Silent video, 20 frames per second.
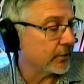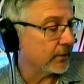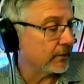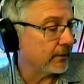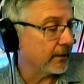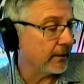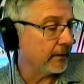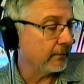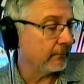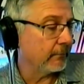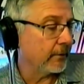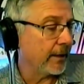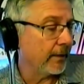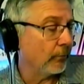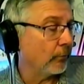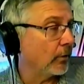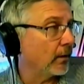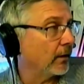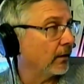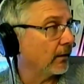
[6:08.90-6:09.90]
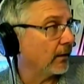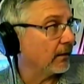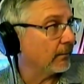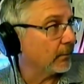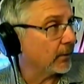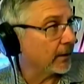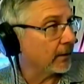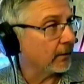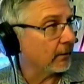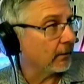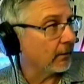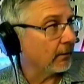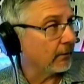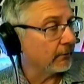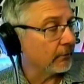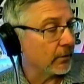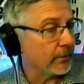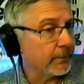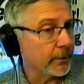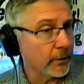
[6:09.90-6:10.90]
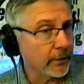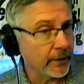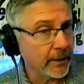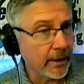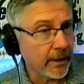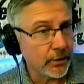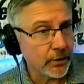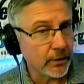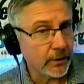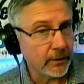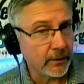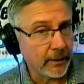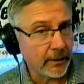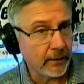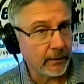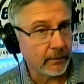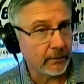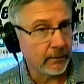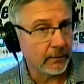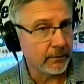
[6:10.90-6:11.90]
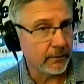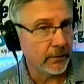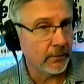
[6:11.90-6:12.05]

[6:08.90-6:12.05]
and, and run a lot better on drip irrigation and are